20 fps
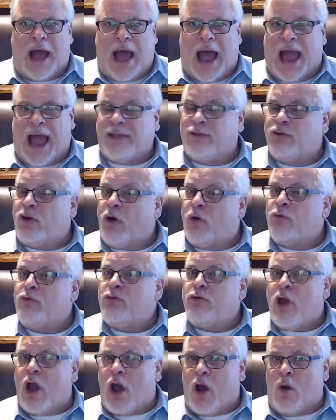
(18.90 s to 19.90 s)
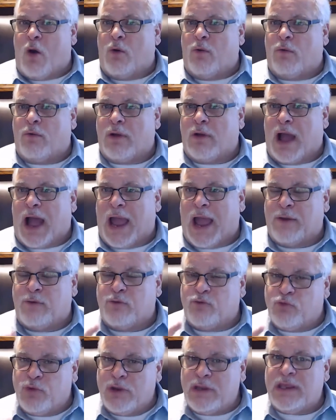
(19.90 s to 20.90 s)
I don't know. I
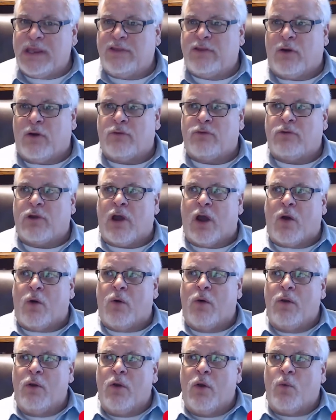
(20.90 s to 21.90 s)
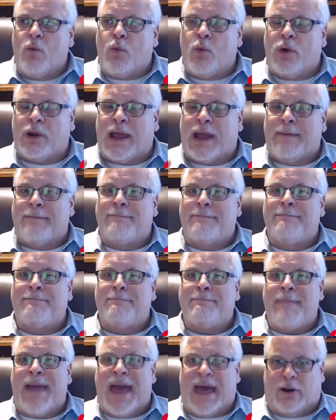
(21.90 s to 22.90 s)
really don't know when I
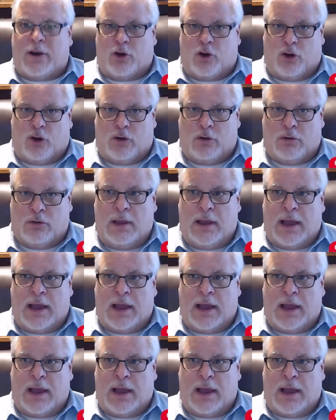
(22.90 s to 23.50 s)
met her.